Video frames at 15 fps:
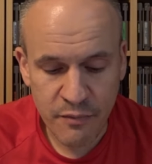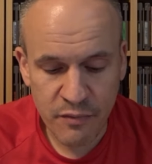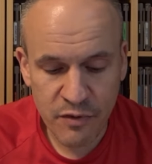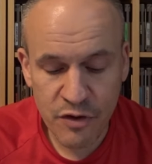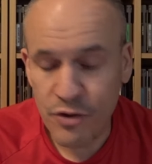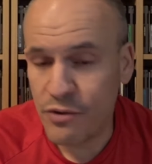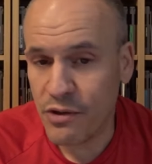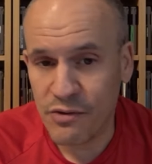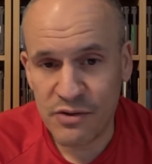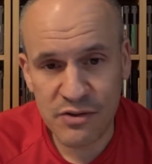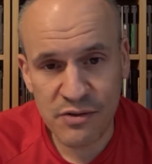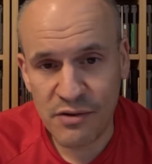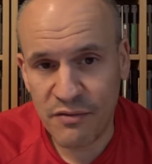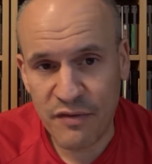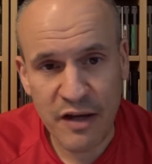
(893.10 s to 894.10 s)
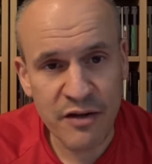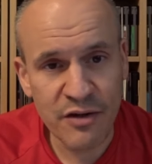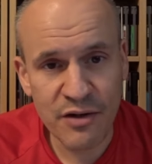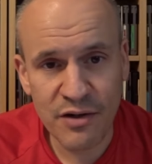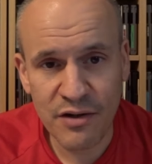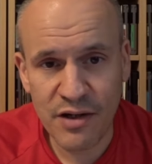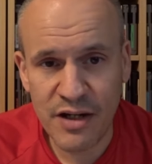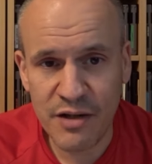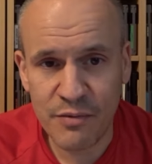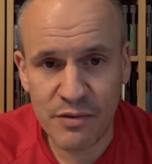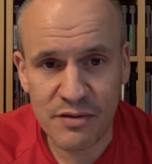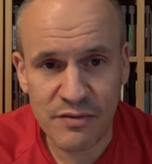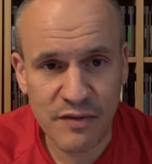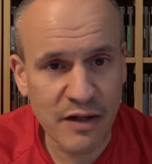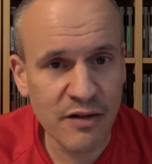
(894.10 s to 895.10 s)
Kudos to the vendor. He
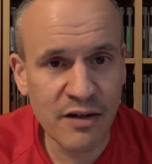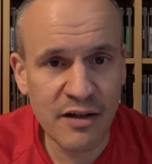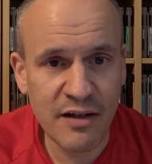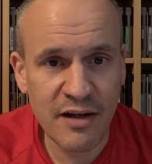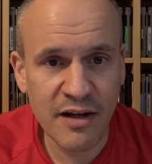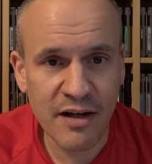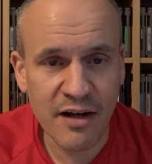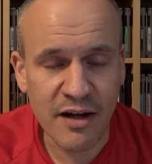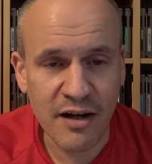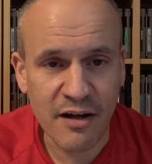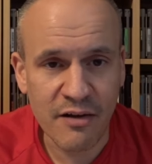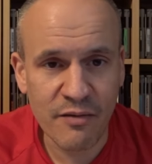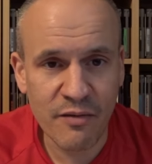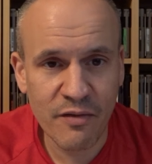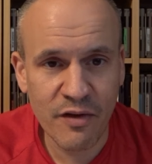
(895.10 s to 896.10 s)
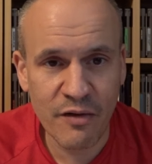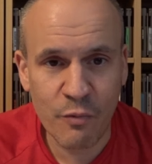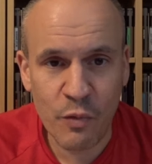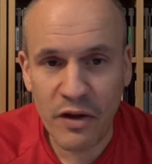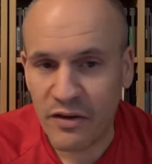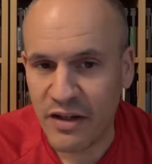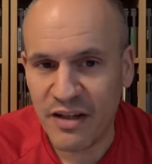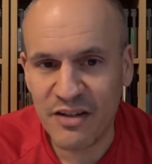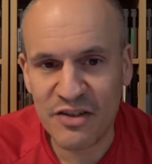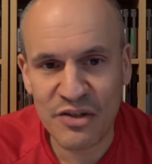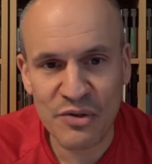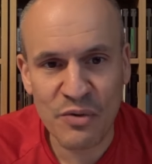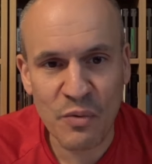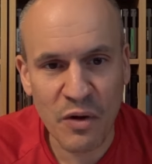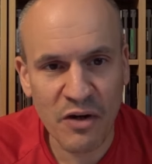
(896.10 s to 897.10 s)
was very willing
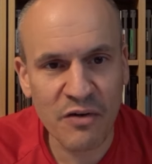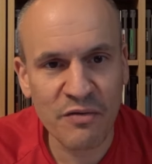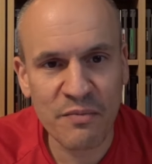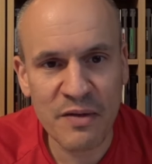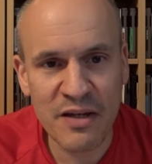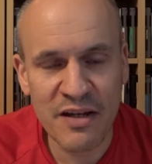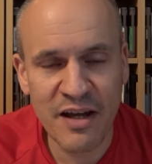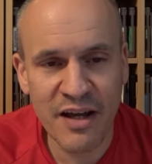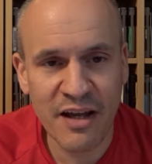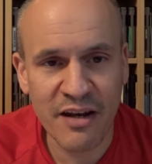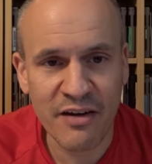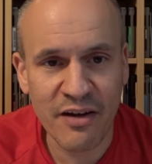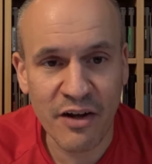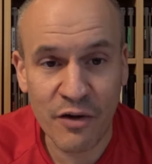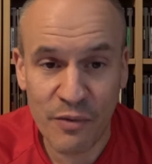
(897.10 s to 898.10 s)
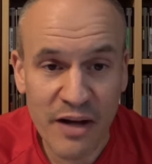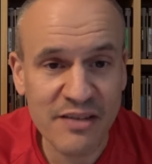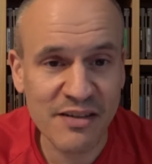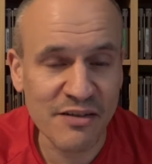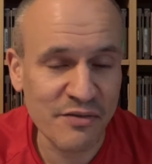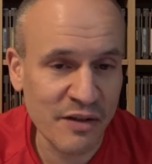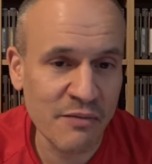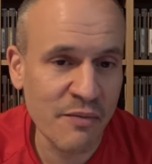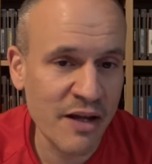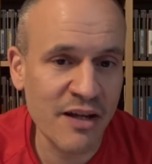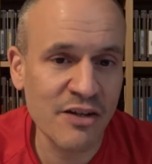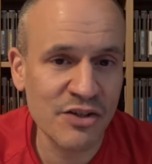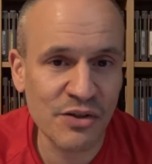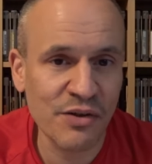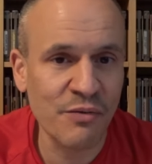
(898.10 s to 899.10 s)
to work with me and aggressive in
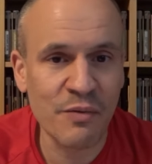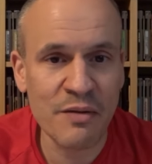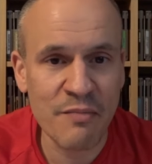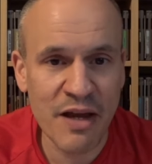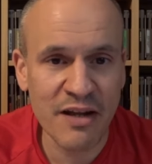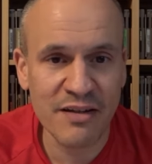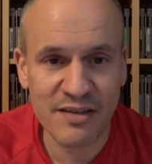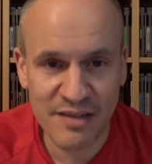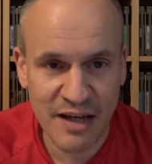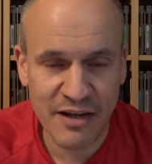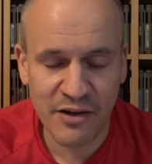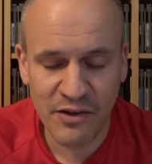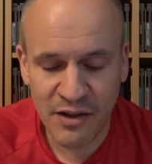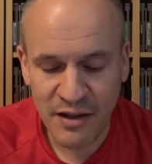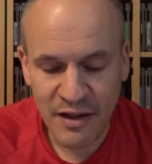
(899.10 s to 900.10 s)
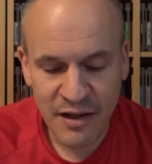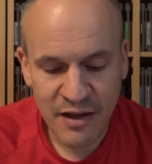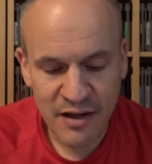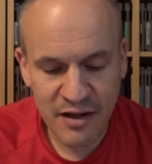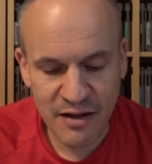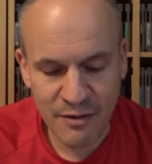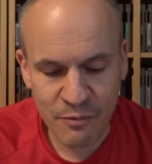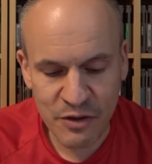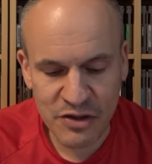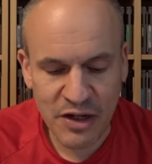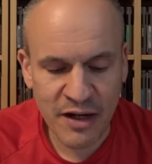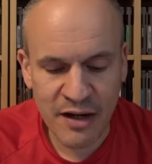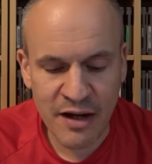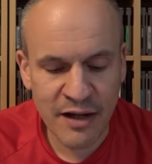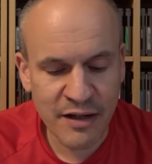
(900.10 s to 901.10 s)
making sure that we made a sale, which
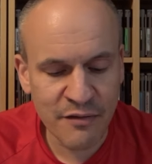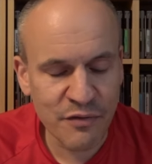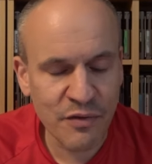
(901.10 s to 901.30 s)
I give